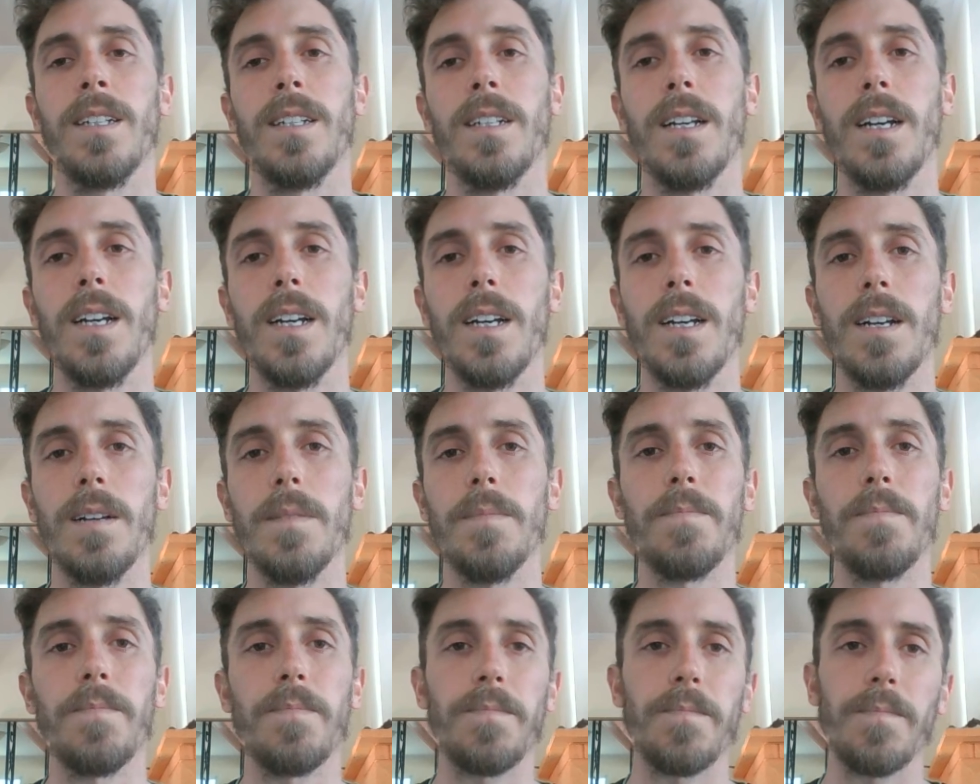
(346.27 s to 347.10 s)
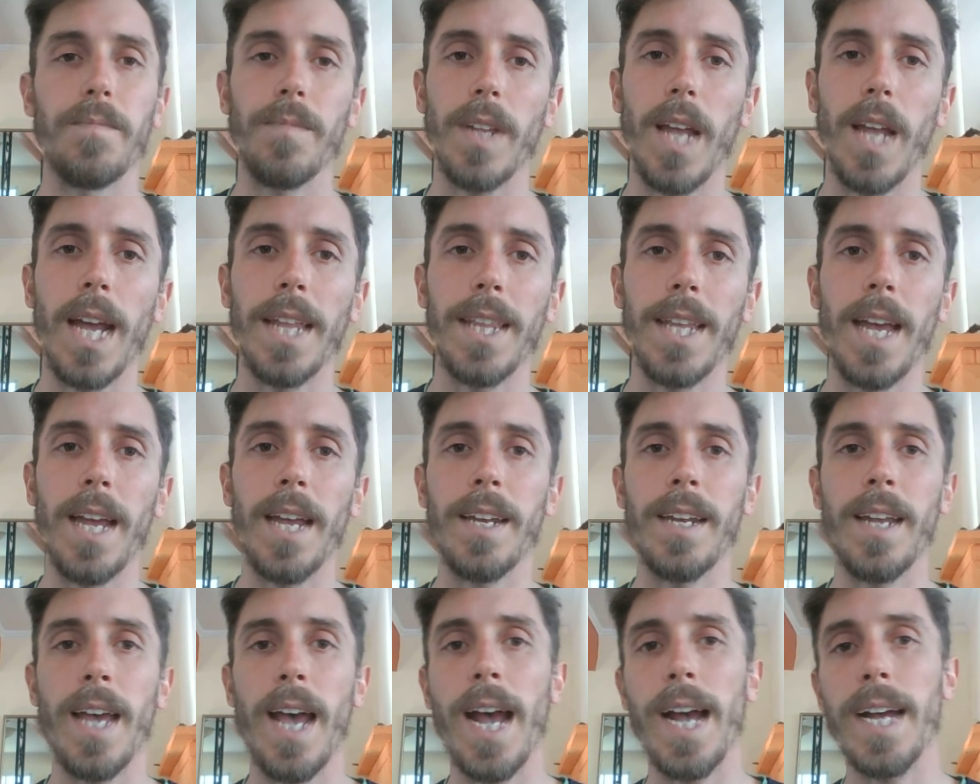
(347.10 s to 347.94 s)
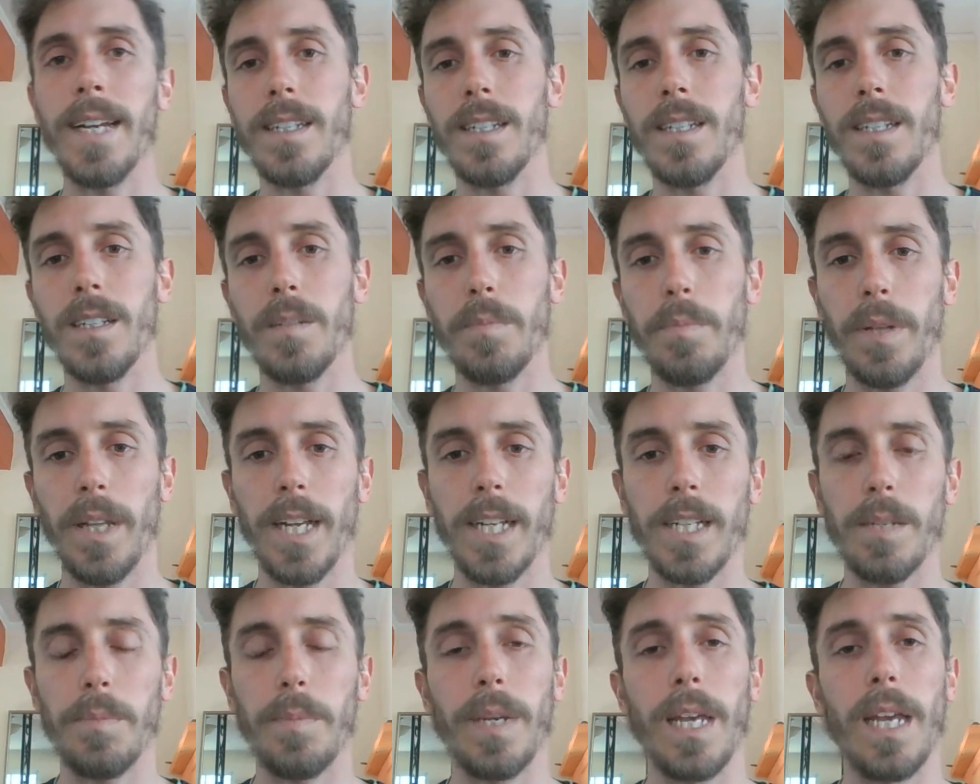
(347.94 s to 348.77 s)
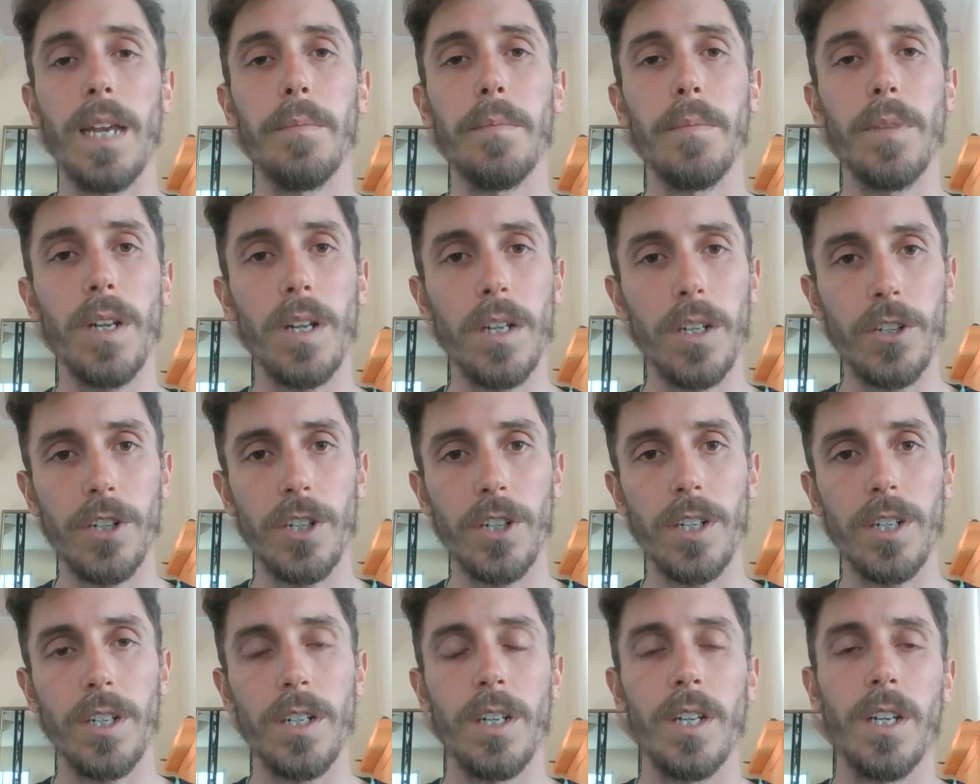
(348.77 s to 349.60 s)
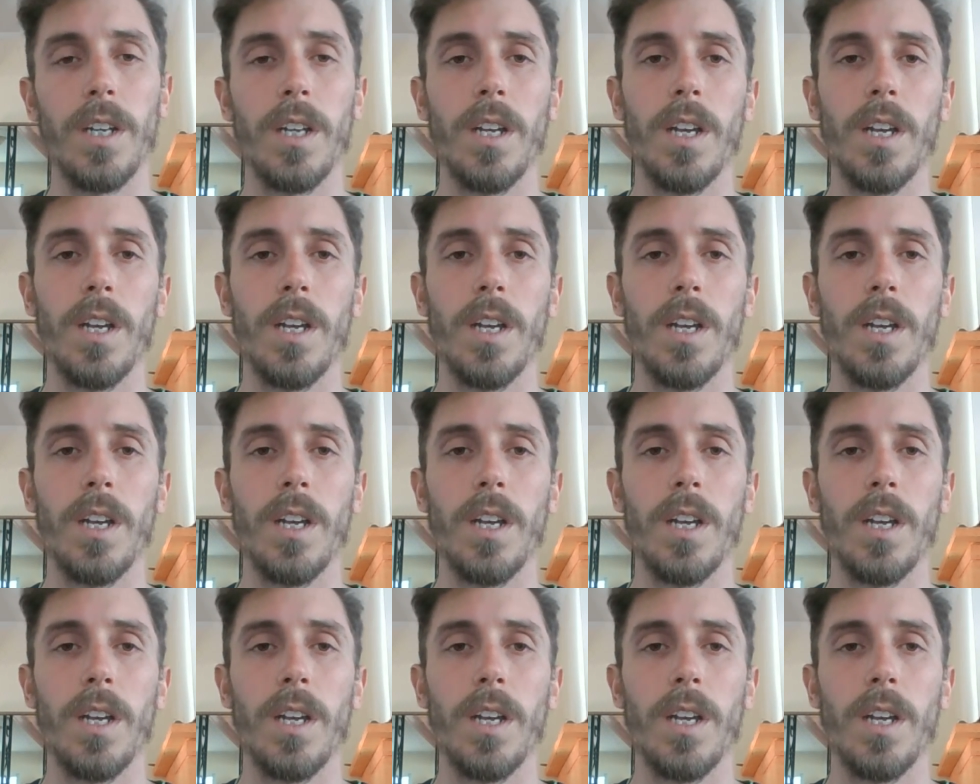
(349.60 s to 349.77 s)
And then as these plants became larger,